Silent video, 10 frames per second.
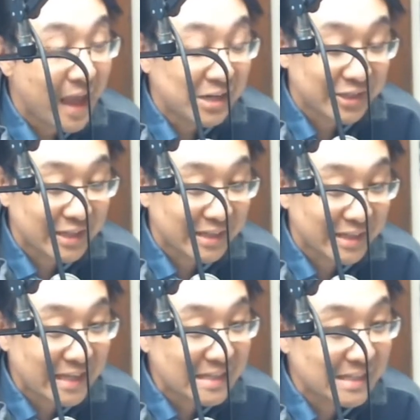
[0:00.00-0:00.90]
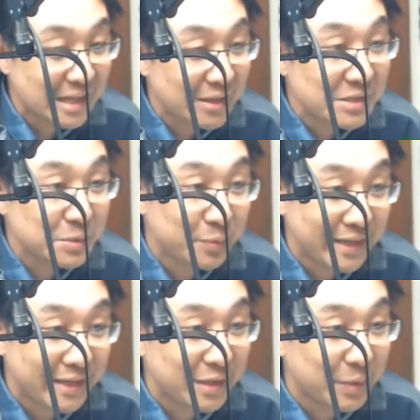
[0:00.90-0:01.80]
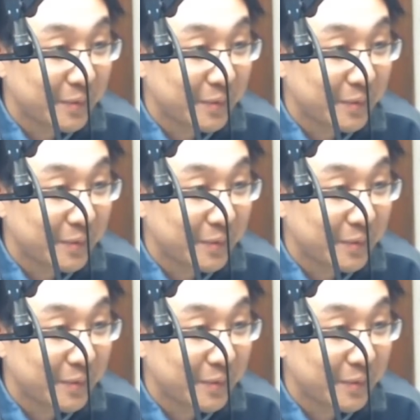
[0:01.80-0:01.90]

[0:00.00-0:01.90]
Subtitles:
actually, this week